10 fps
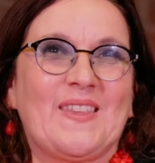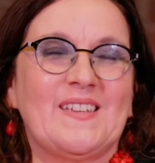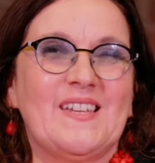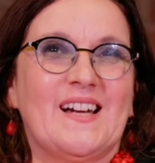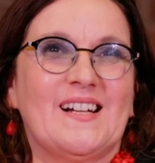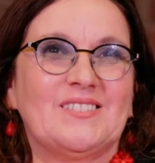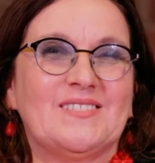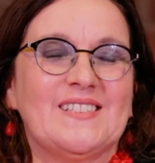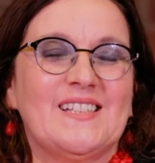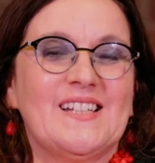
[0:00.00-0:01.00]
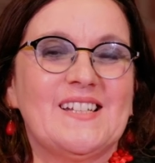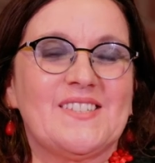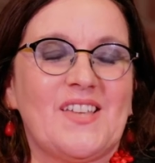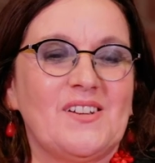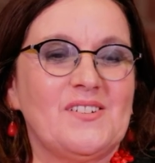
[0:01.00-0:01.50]
Yeah.
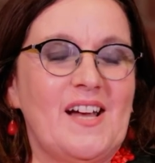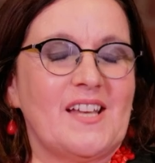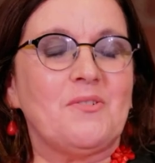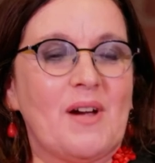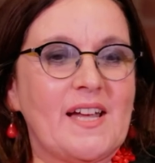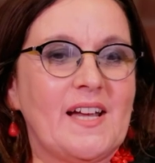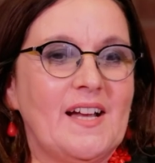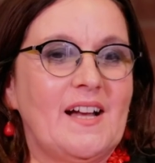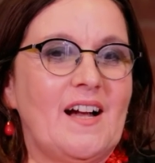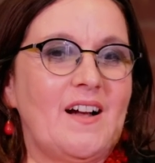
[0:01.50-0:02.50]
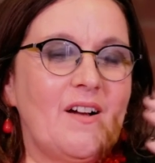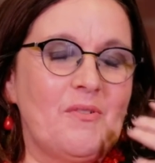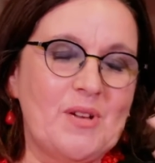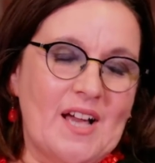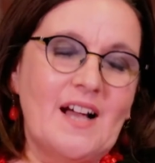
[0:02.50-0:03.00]
So anyway,
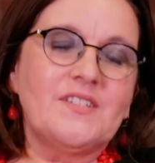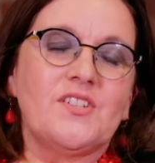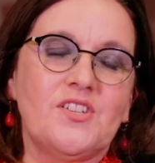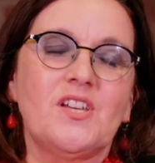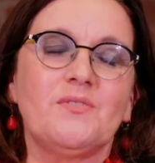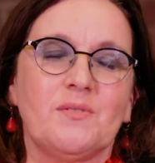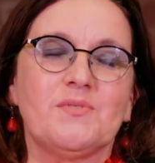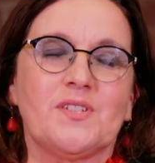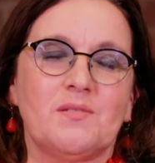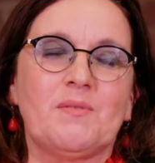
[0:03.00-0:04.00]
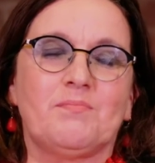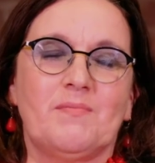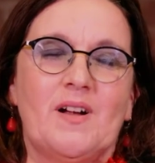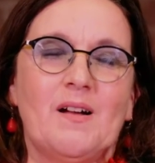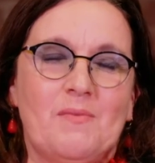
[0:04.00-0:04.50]
we kind of knew there was going to be...
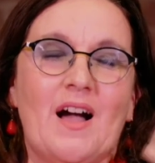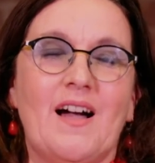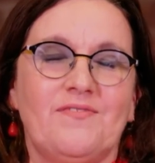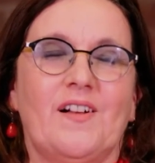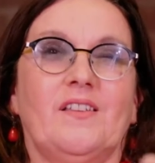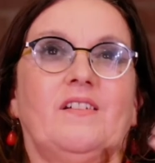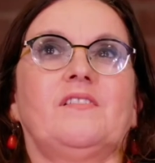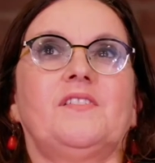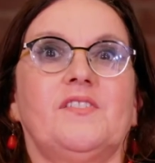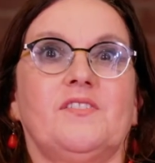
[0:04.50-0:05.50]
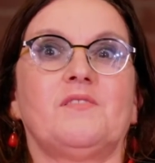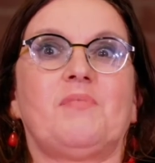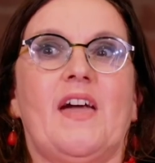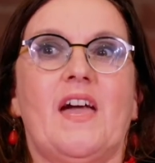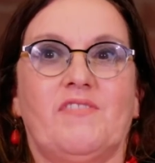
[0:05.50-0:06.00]
I felt, this is going to
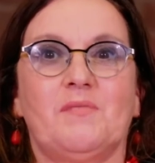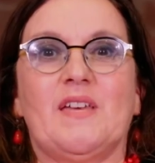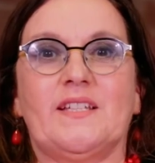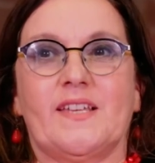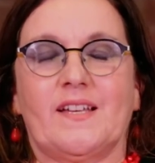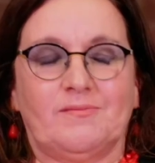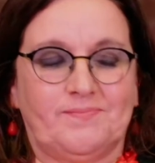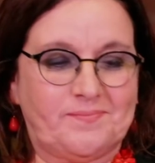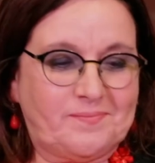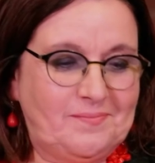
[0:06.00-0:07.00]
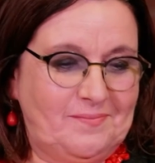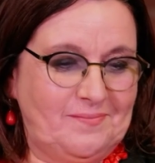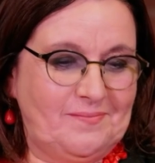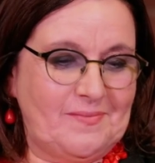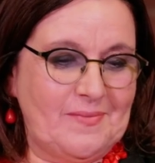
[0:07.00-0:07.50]
be a heavy meeting.
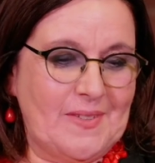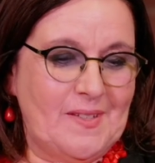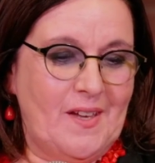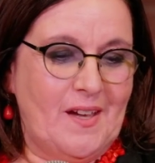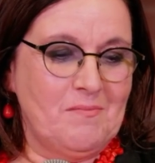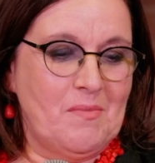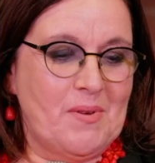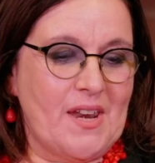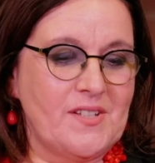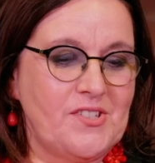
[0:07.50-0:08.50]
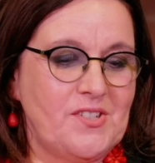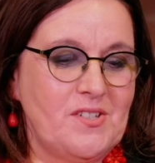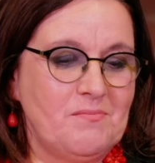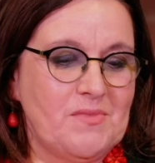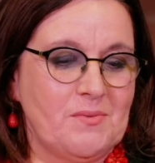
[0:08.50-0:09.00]
But I
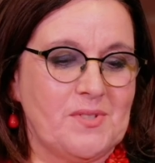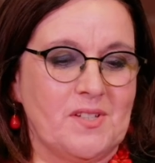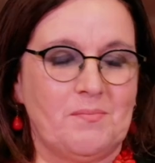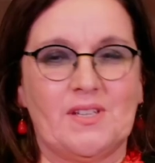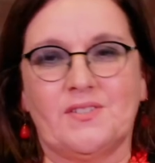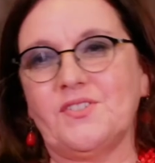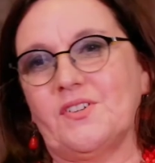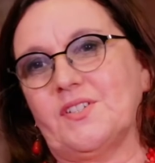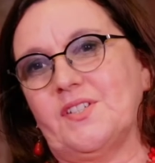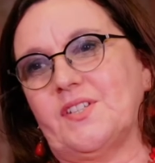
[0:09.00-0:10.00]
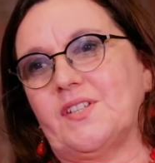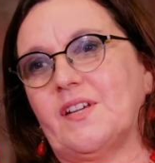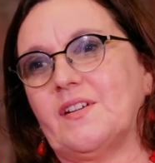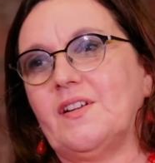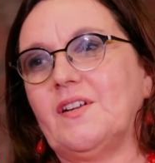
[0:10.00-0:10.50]
assumed it was going to be conducted in
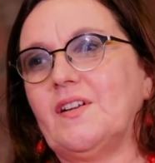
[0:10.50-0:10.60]
a